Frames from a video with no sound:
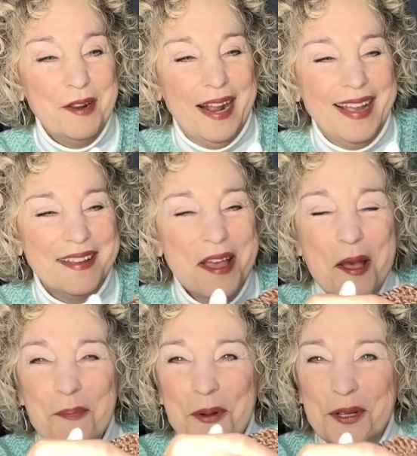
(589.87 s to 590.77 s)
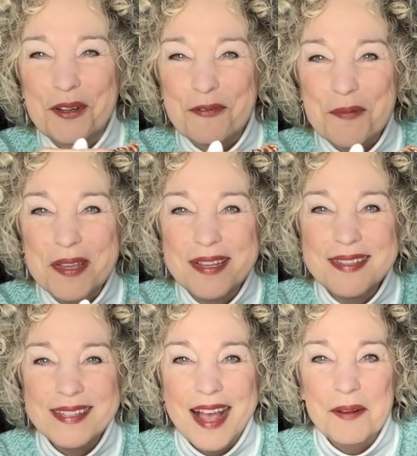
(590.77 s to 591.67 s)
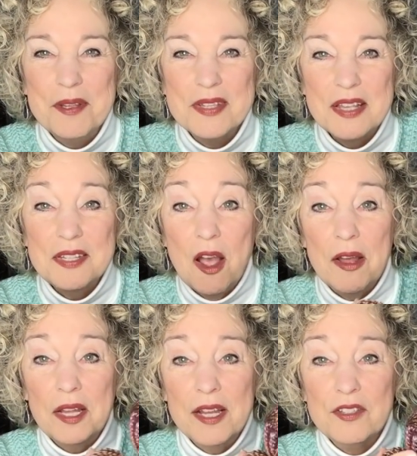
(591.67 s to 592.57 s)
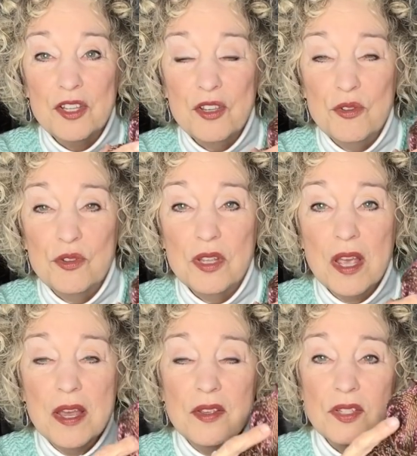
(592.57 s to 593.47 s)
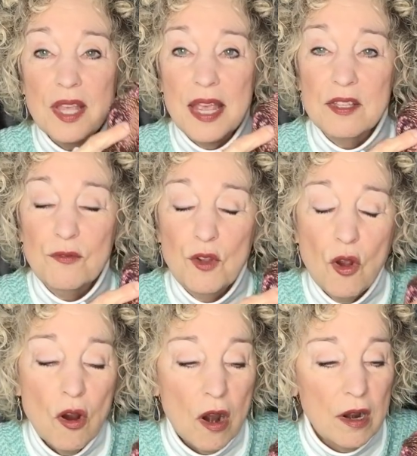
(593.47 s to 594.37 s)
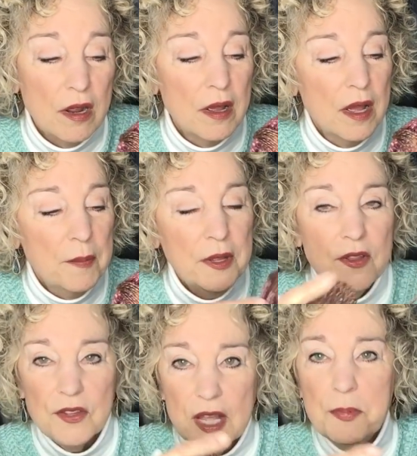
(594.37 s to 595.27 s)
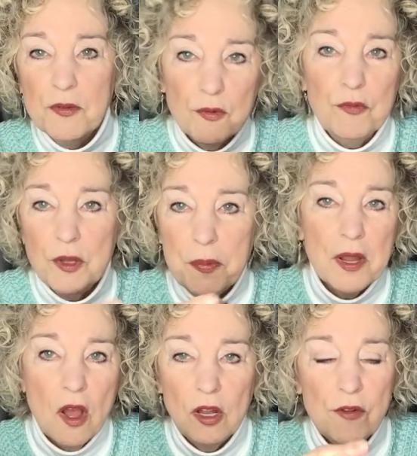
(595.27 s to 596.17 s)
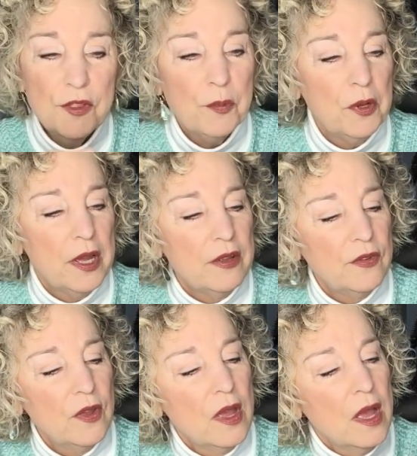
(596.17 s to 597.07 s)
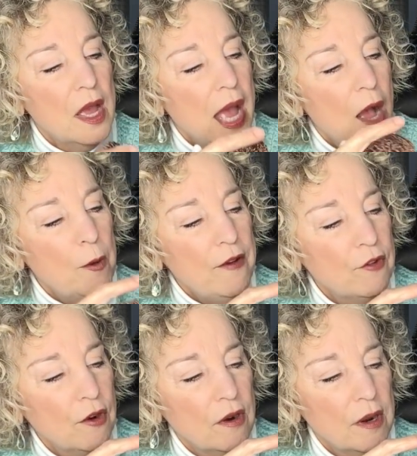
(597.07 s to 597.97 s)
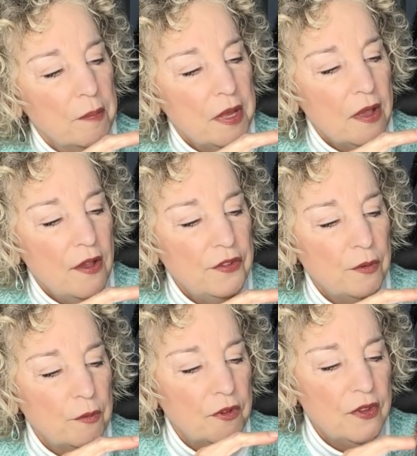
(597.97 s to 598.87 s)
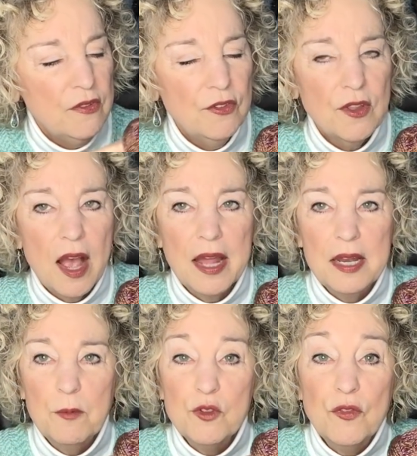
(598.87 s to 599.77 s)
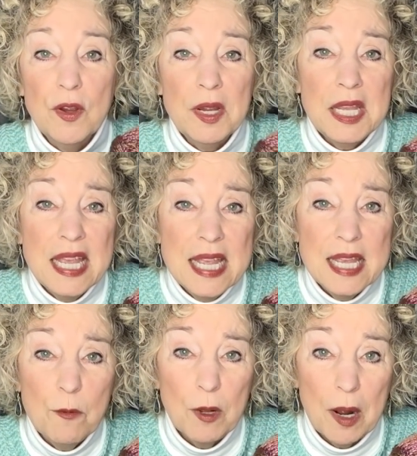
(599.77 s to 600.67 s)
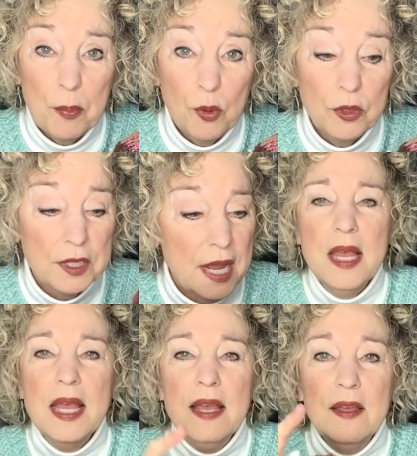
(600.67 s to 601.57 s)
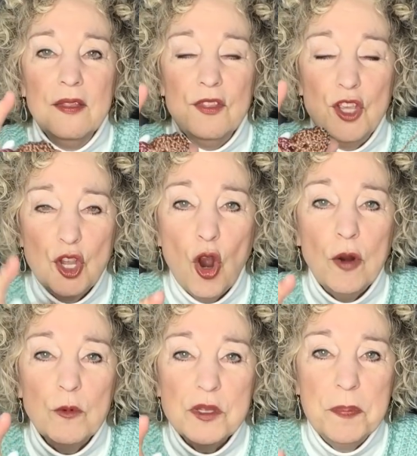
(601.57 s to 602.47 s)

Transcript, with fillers: when I pulled it from the inside because that's how I like to use skeins of yarn because it keeps them from flipping all over the place. However, because it was inside, it was very kinky when I pulled it out the yarn was